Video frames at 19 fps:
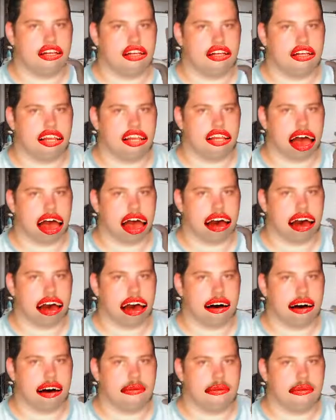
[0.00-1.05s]
Well,
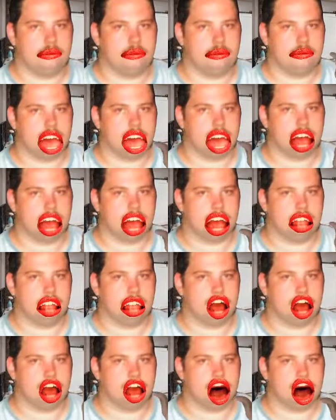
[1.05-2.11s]

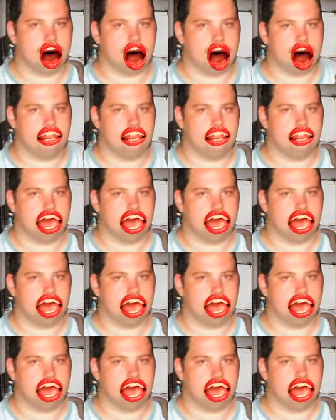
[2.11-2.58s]
Bowden or something,